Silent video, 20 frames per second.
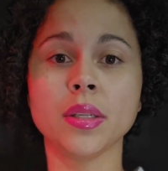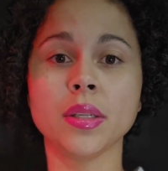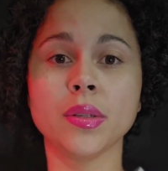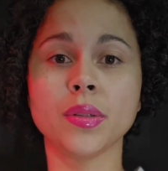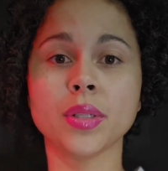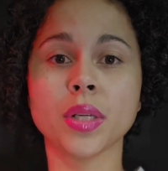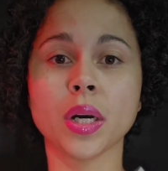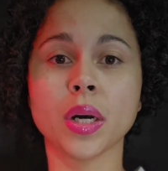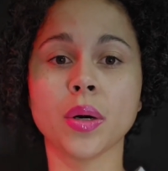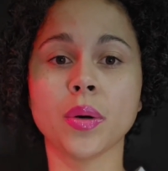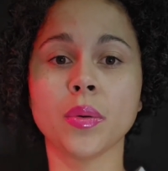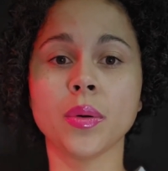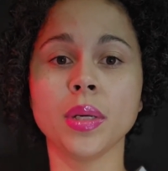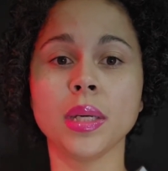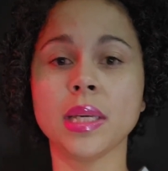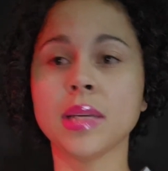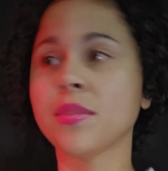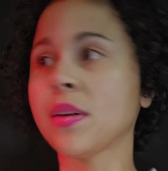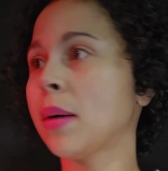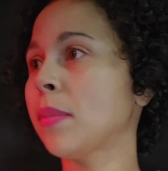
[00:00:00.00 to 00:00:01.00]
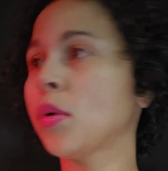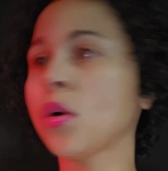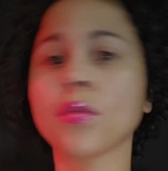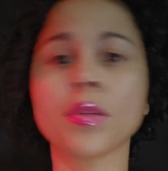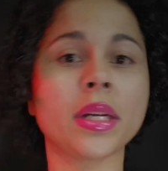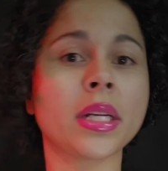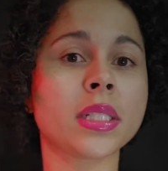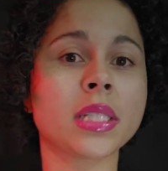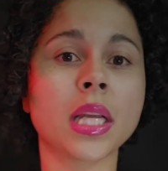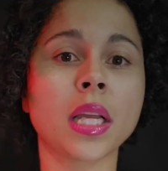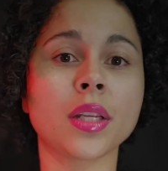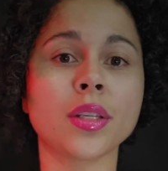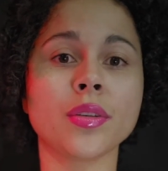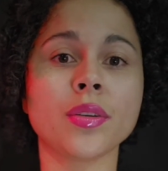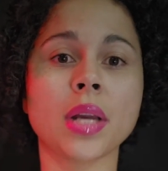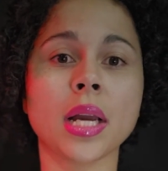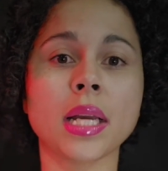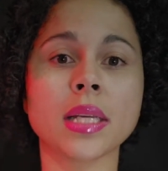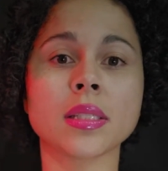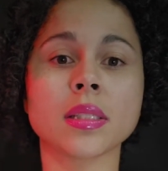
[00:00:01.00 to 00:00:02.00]
You know, if I'm over here telling
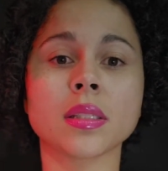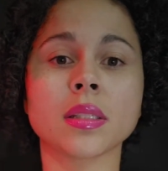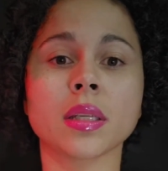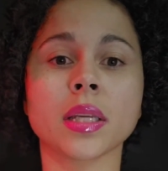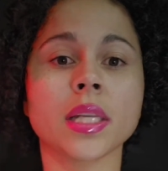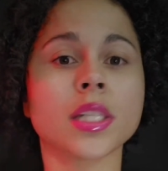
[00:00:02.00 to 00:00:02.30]
you guys to